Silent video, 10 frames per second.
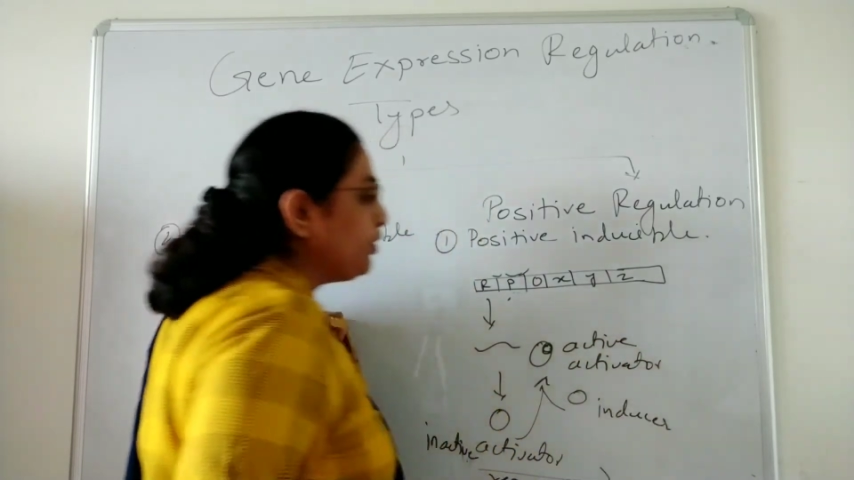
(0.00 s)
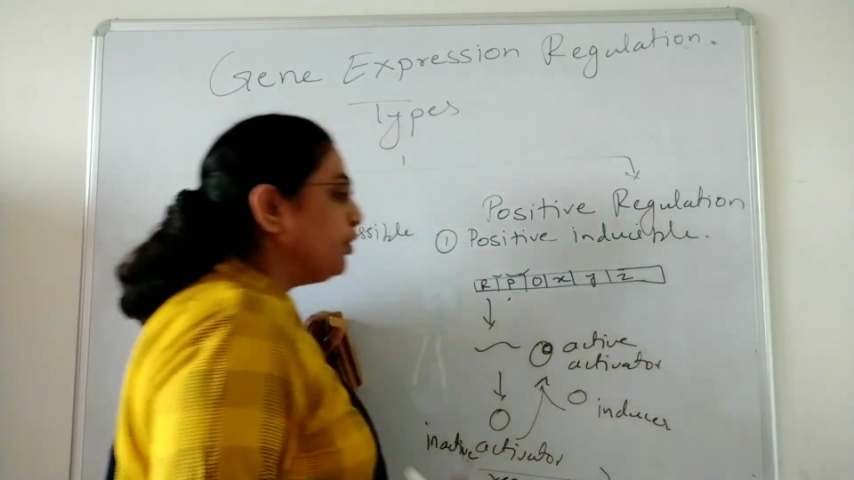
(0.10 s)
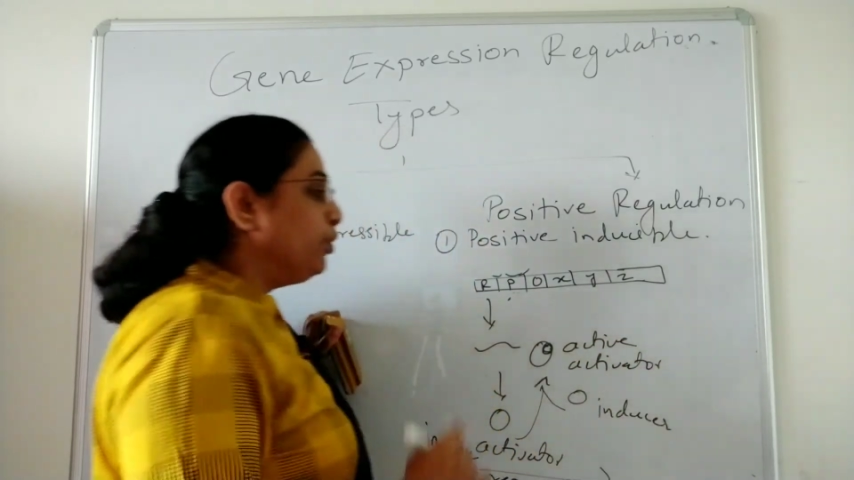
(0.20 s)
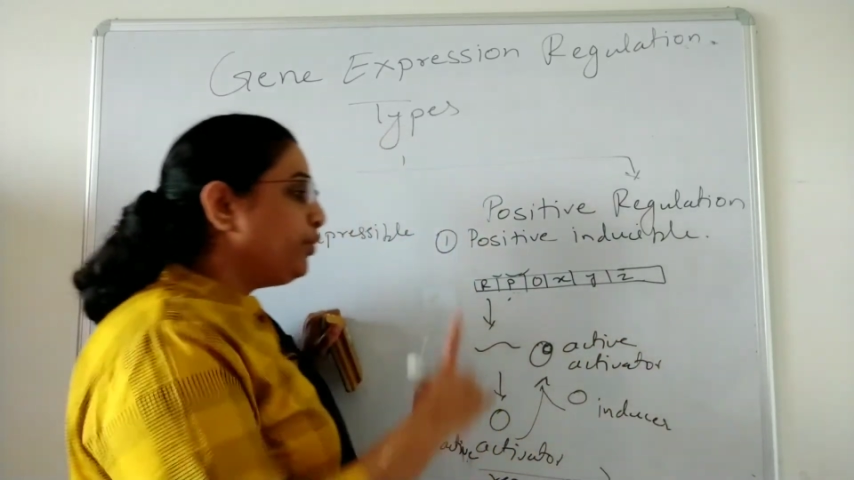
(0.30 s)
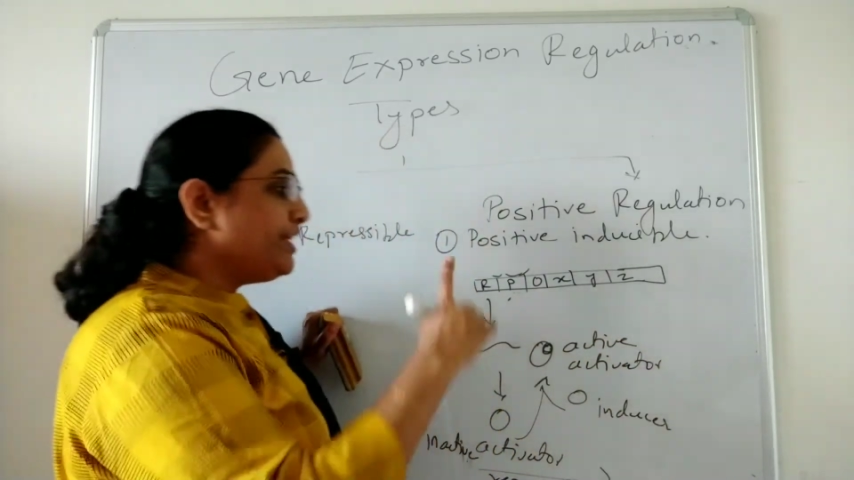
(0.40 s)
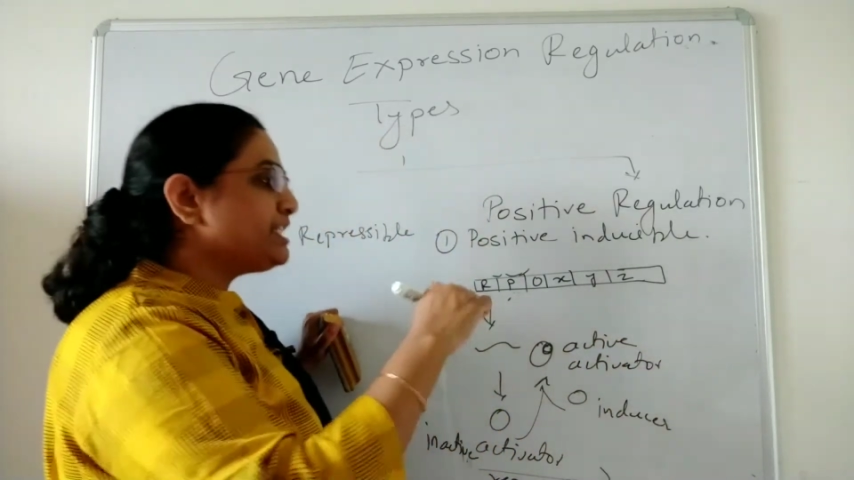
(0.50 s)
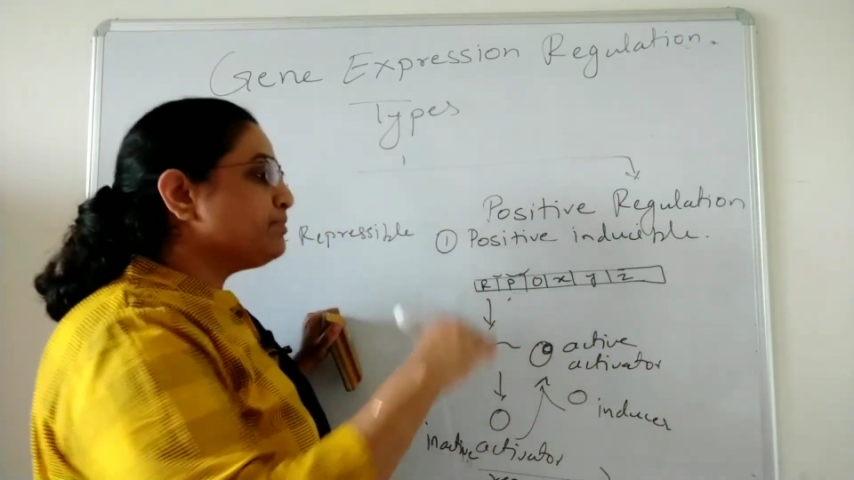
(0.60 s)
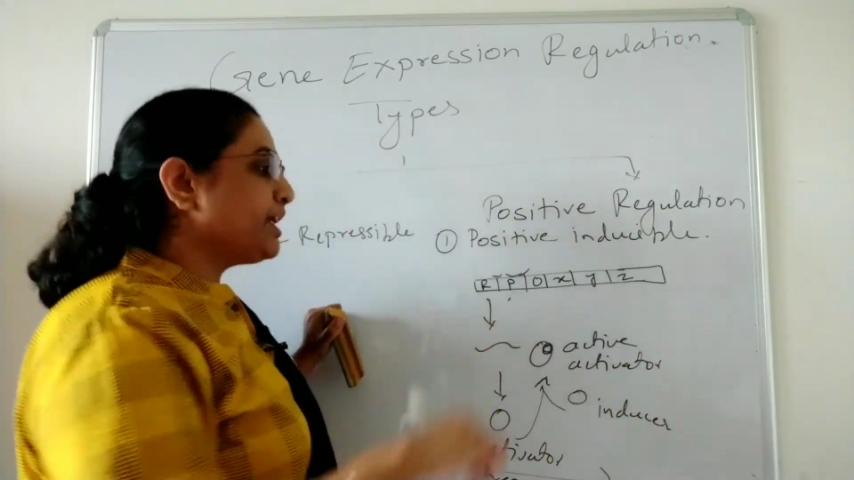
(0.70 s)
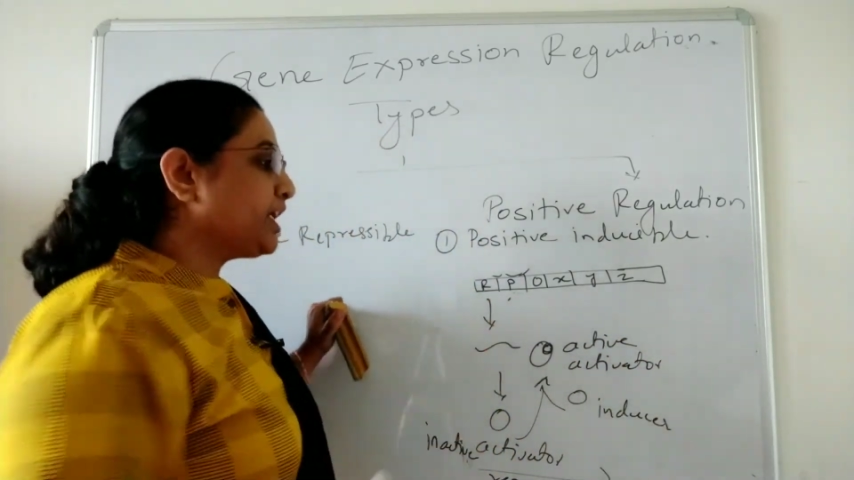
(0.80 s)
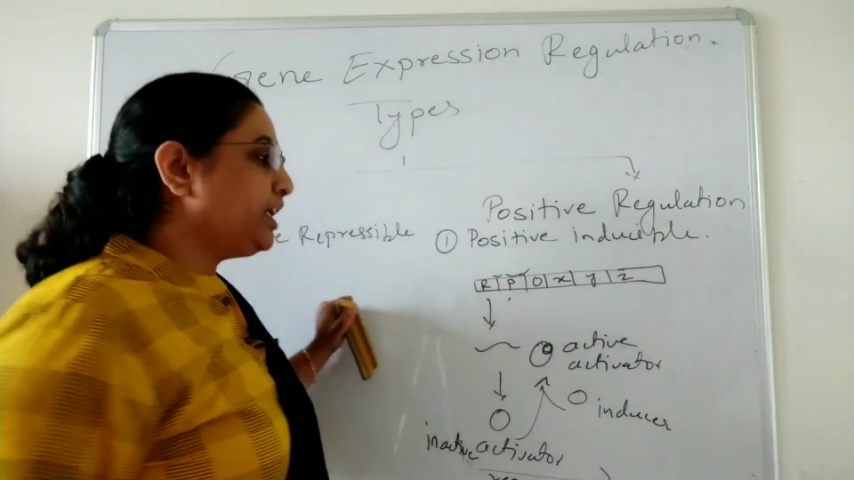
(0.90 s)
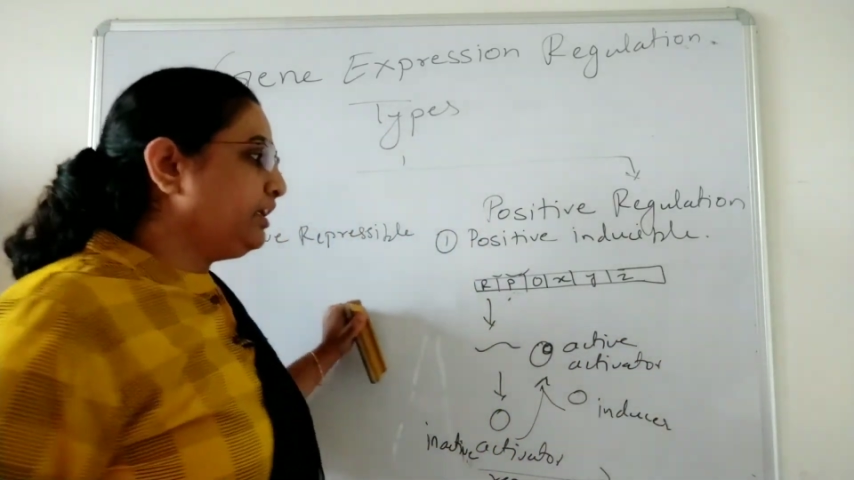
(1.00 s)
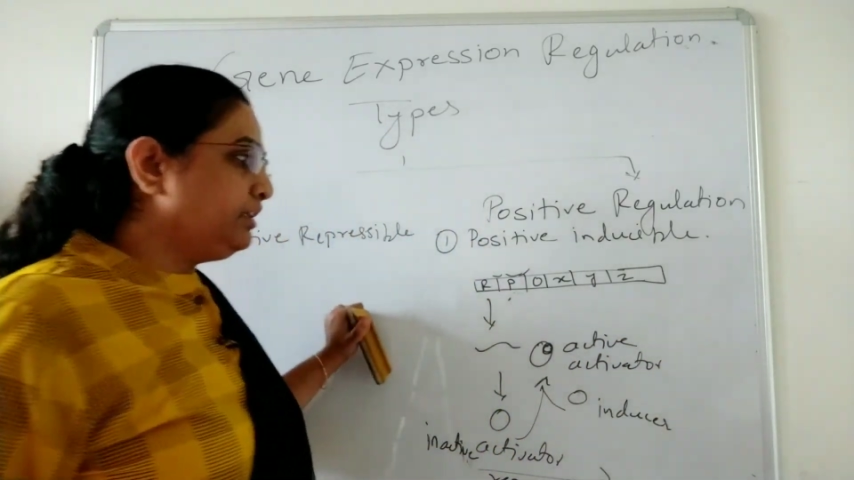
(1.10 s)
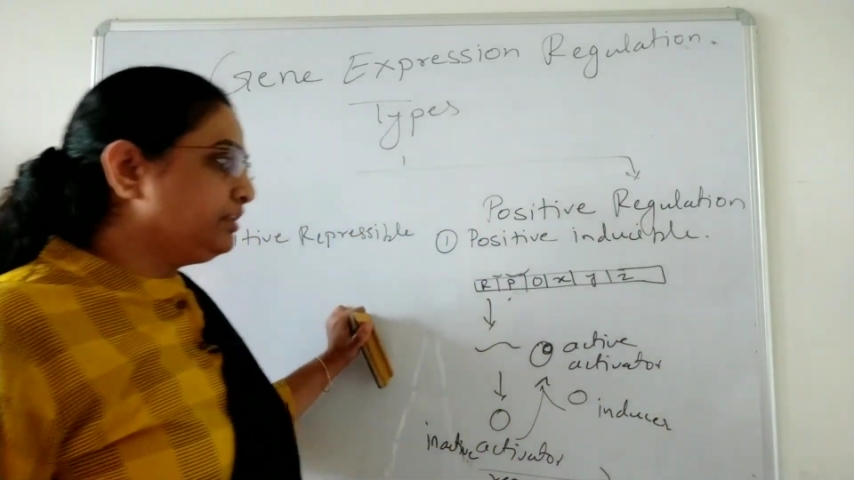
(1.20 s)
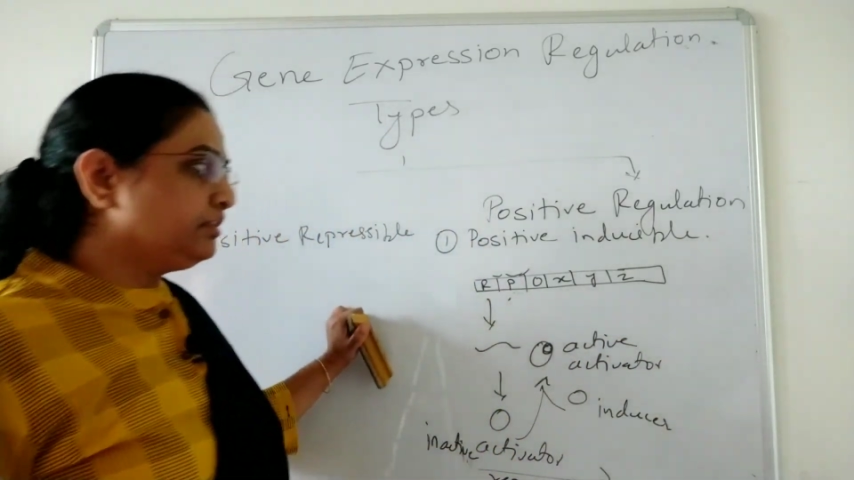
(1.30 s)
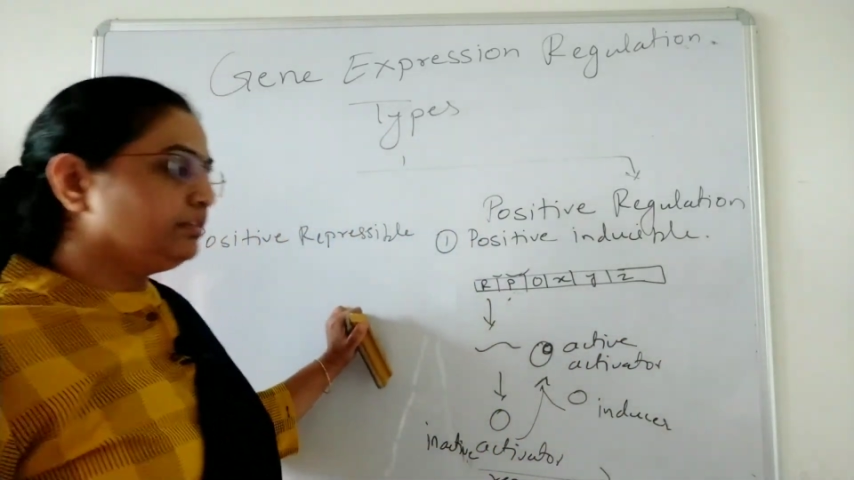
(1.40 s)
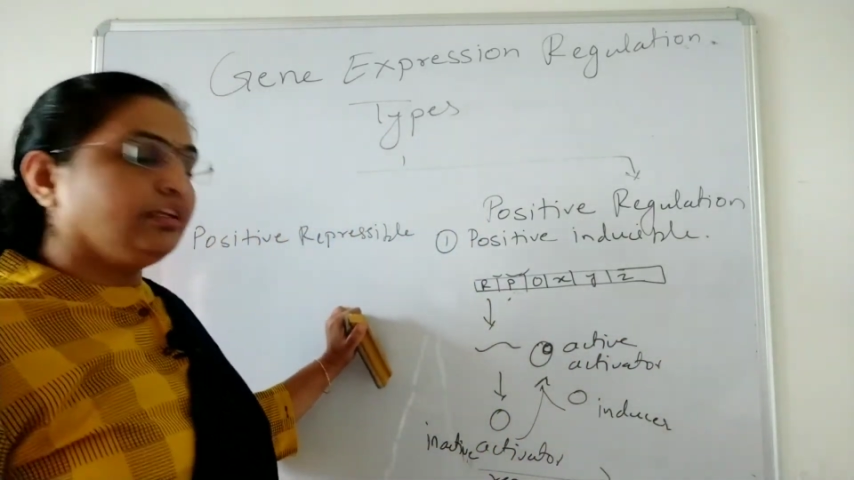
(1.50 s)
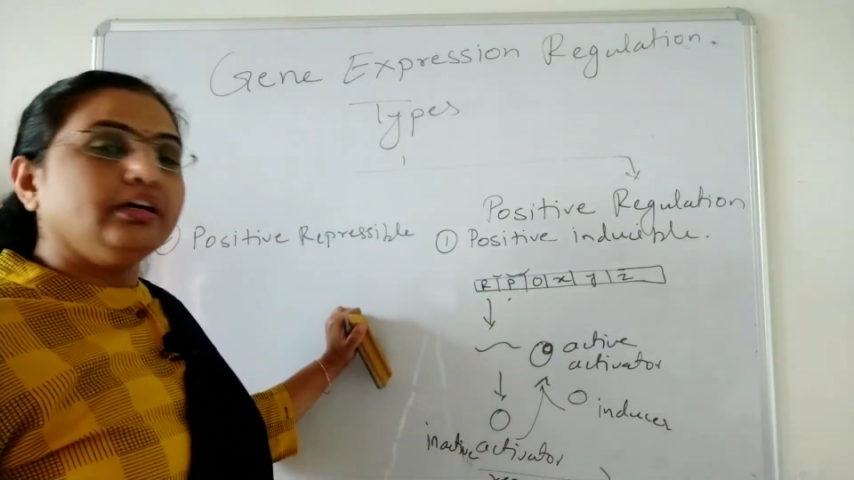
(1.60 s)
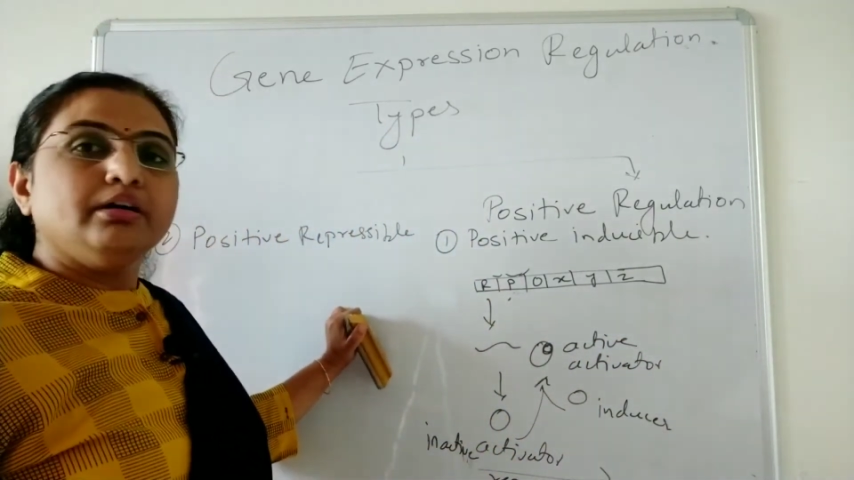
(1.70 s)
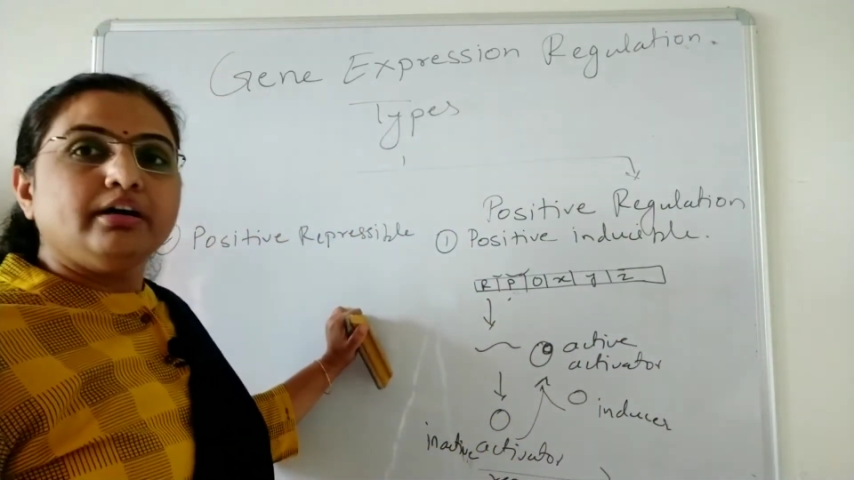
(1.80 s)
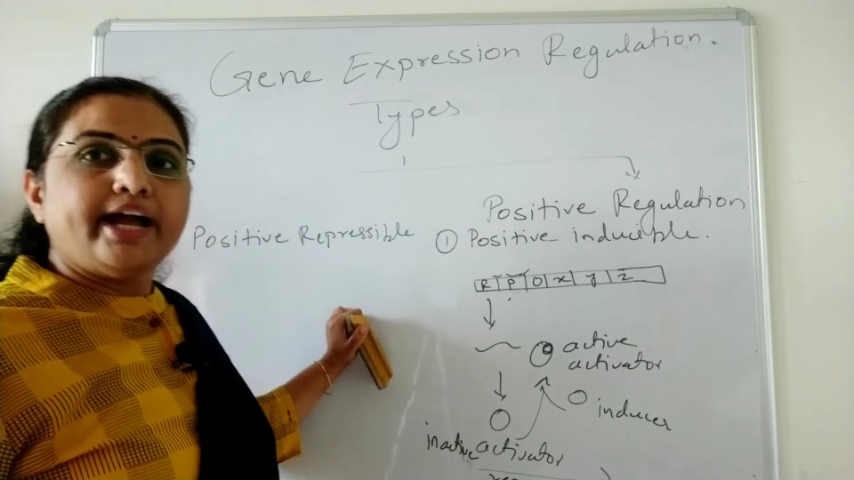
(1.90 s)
Who is making the